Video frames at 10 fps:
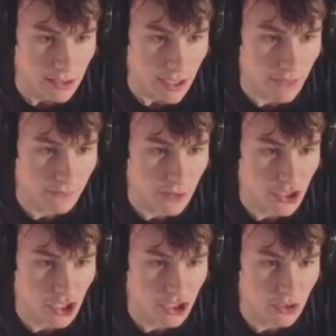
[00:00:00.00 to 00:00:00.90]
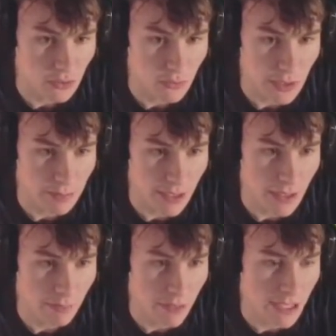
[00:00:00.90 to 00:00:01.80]
if we just replay
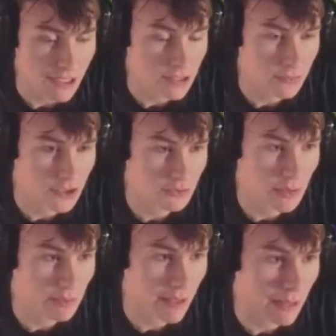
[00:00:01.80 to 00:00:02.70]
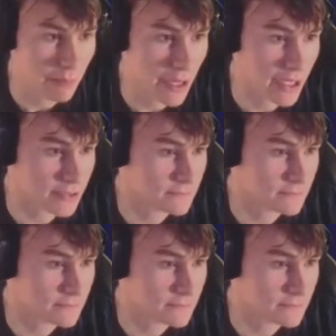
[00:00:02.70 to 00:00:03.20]
that back,